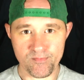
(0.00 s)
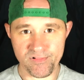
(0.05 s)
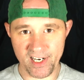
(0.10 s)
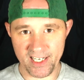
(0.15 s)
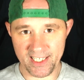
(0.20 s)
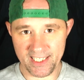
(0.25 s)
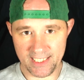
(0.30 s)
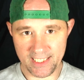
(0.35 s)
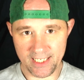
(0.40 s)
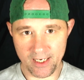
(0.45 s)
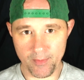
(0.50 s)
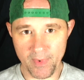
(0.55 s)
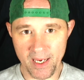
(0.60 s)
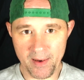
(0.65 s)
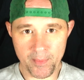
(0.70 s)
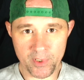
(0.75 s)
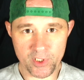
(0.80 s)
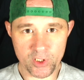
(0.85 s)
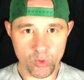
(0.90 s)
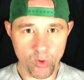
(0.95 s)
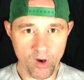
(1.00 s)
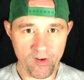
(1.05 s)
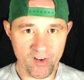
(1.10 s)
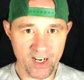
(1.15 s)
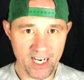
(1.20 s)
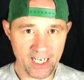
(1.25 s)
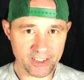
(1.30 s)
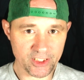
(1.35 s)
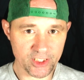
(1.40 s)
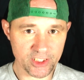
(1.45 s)
Brandy's commitment to her
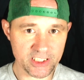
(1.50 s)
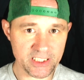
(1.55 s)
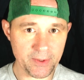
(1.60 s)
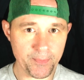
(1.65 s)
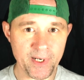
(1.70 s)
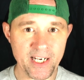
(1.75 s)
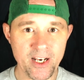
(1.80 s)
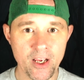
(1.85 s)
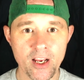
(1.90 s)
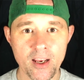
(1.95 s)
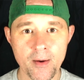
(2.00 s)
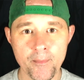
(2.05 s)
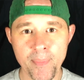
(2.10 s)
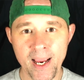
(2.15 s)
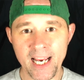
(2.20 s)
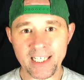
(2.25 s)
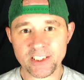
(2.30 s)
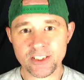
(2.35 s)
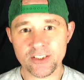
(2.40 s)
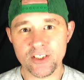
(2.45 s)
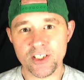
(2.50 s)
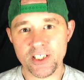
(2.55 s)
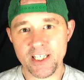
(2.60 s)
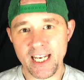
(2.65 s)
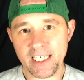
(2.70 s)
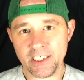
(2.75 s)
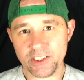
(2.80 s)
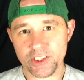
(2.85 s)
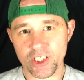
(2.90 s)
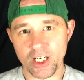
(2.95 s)
relationship and her compassionate
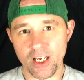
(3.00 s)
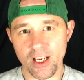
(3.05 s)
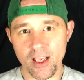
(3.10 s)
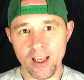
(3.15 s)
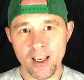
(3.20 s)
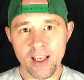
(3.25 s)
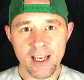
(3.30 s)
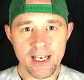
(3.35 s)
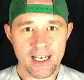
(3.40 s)
nature